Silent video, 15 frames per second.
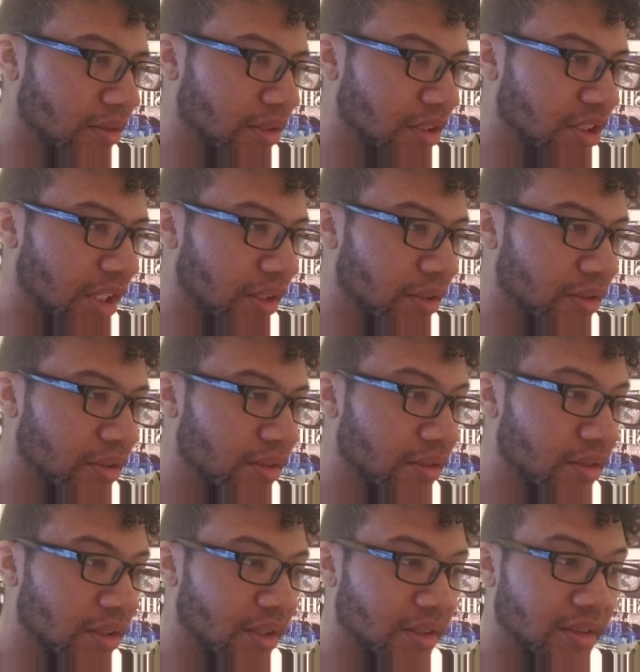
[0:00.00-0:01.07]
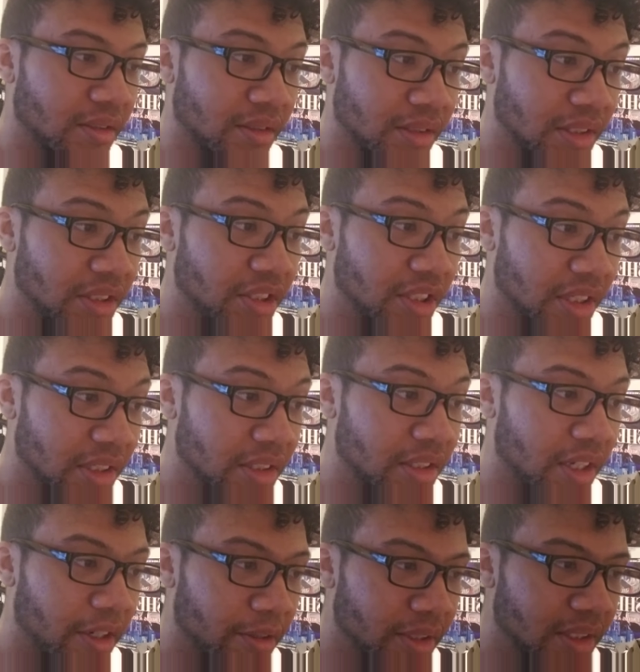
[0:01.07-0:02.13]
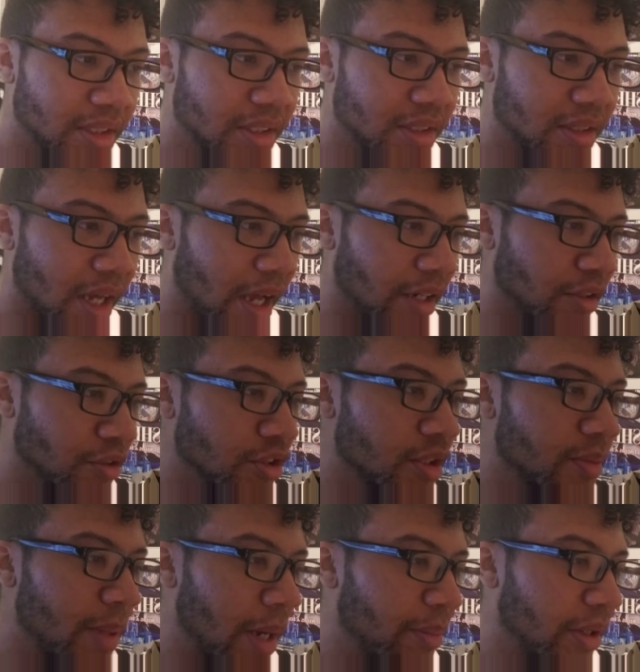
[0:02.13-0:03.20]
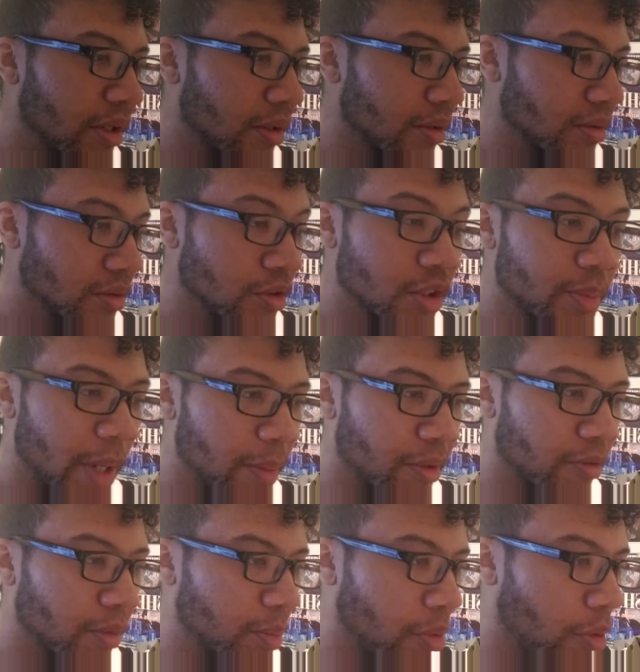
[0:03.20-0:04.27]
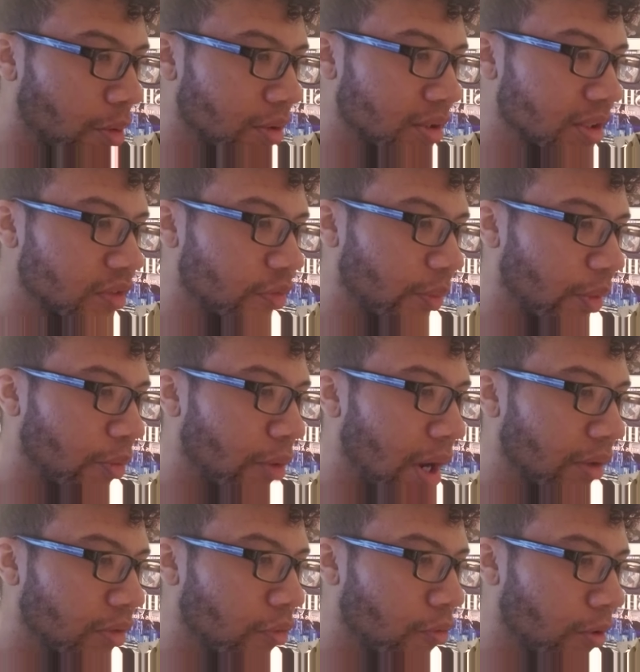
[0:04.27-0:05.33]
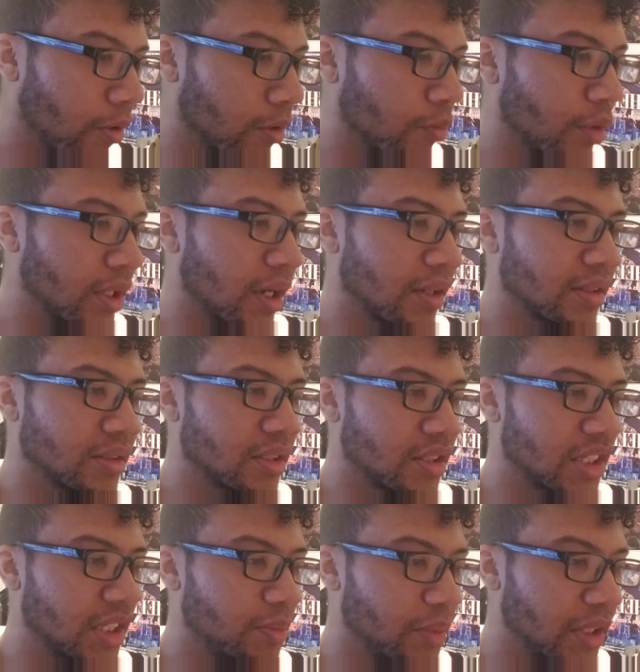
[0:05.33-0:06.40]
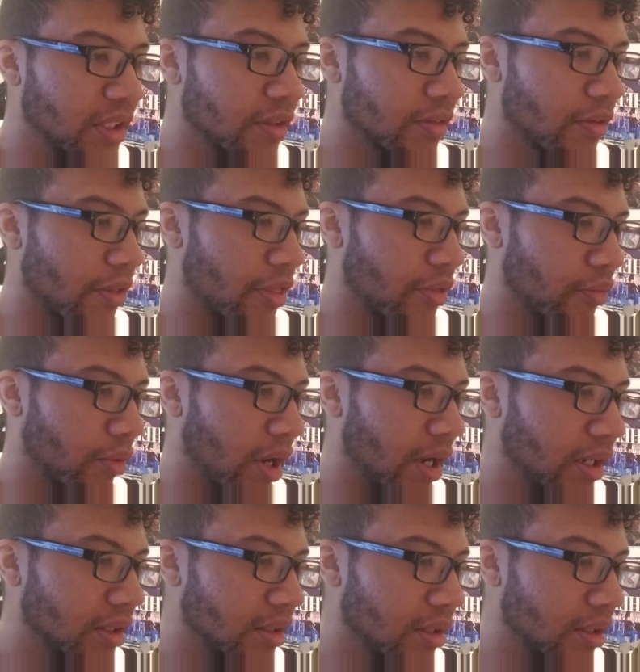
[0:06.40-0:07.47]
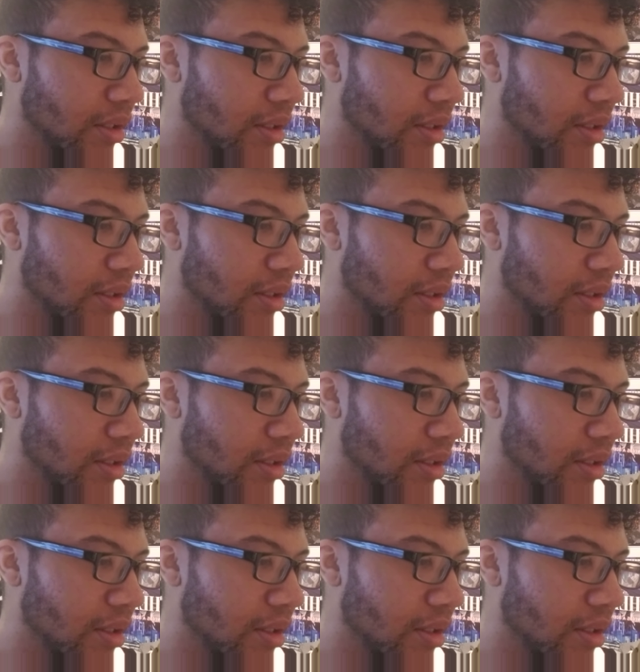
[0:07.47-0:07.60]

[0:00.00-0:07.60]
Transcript: degener- the degenitaries and newspaper newspaper reporters from around the world went on to speak of the thread